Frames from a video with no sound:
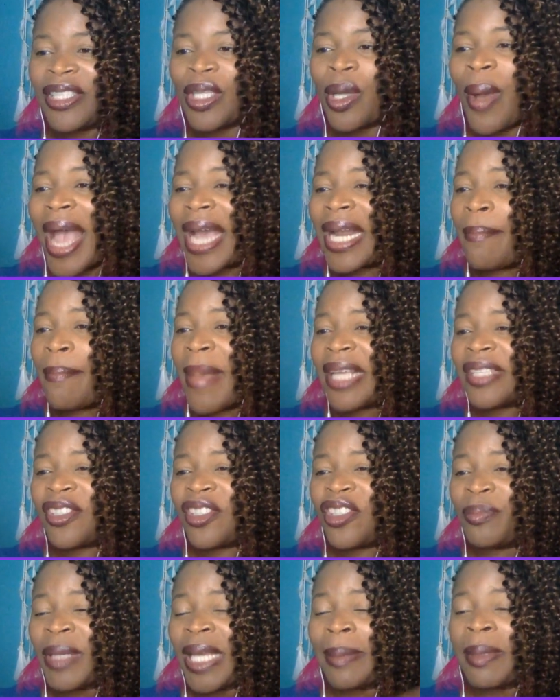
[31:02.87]
go ahead and
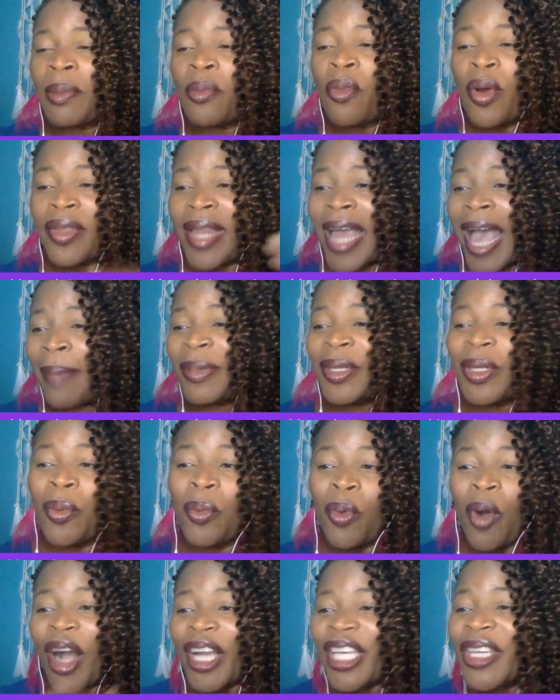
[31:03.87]
message me. I'll be more than happy to
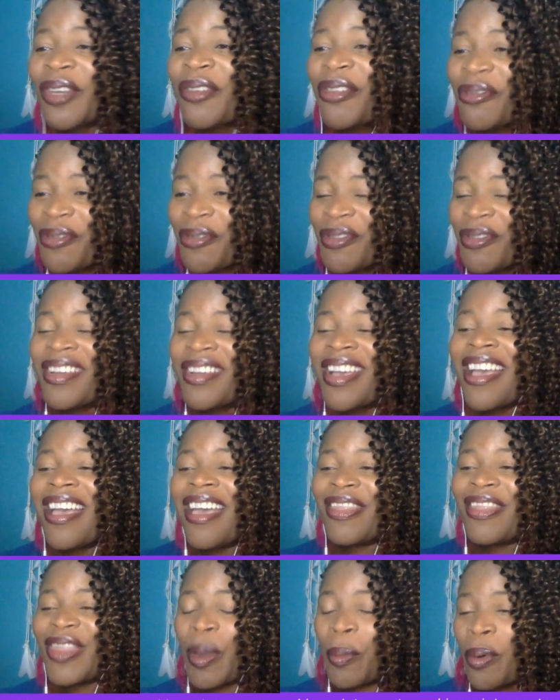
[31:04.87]
walk you through
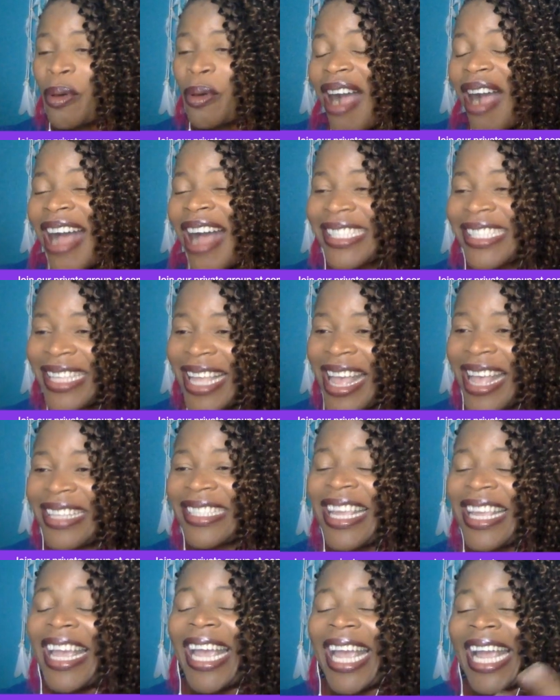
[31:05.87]
the
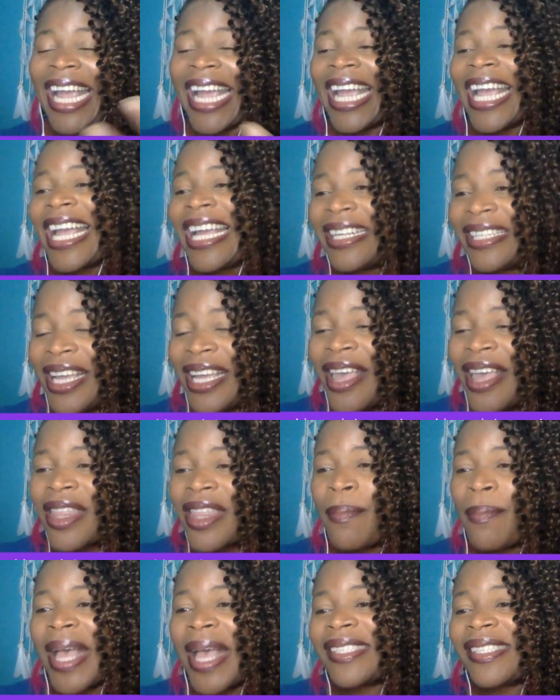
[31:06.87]
process. And
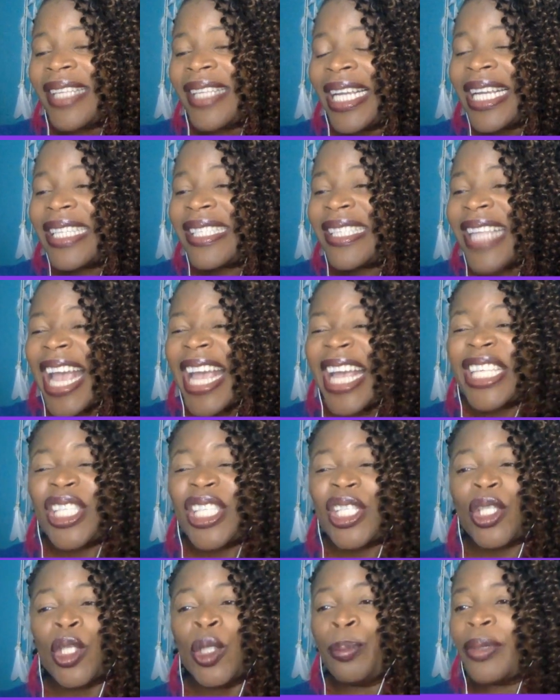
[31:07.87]
the best thing is that it's
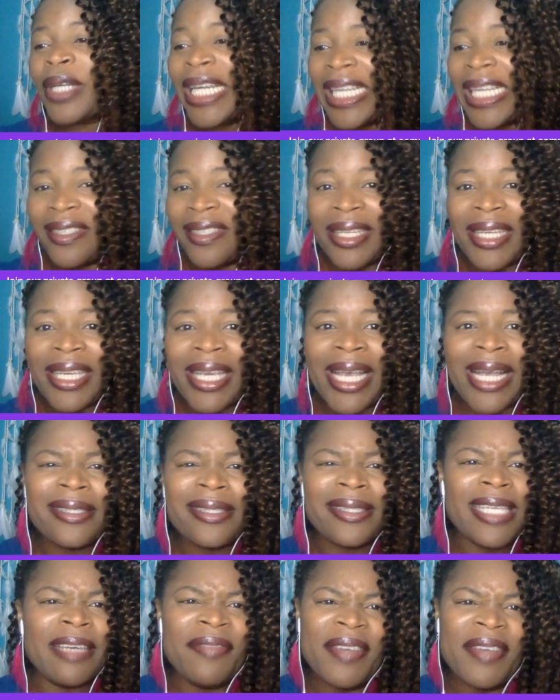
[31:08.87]
super easy to
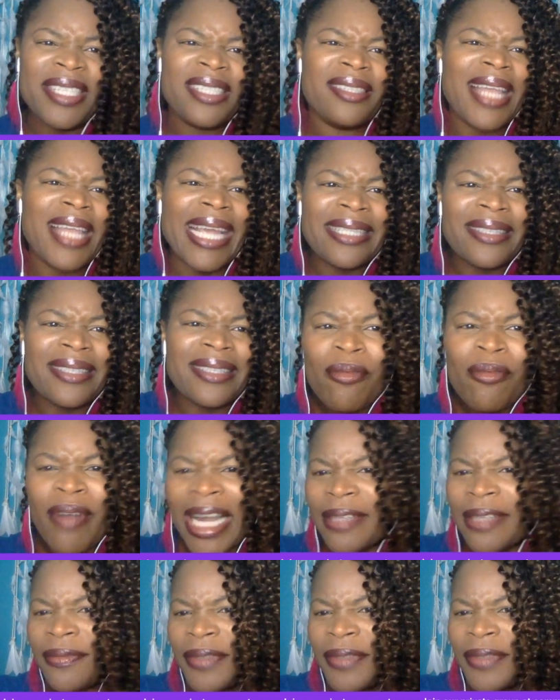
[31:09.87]
cancel. If it's like not
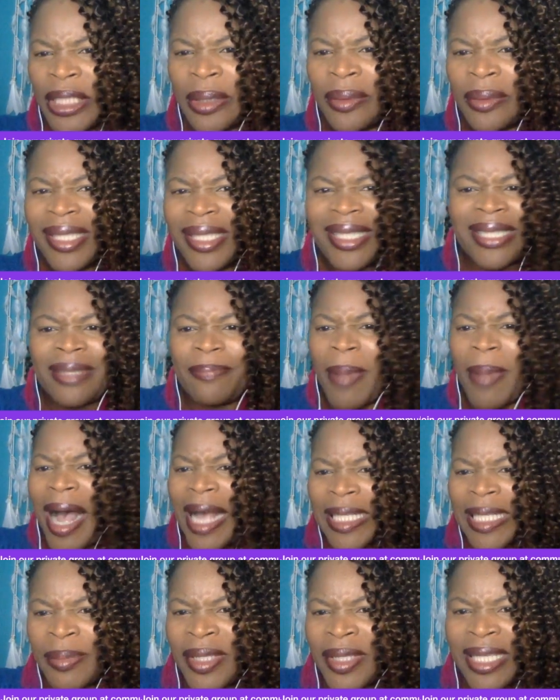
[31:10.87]
right for you, because it's
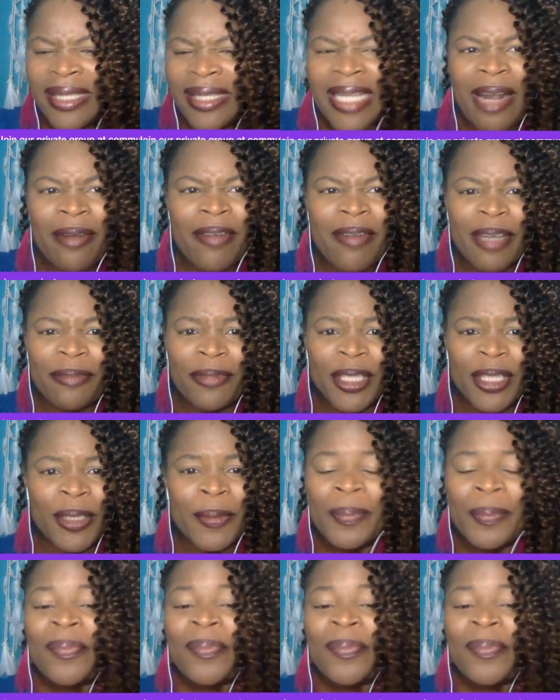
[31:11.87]
possible that it's not right for you,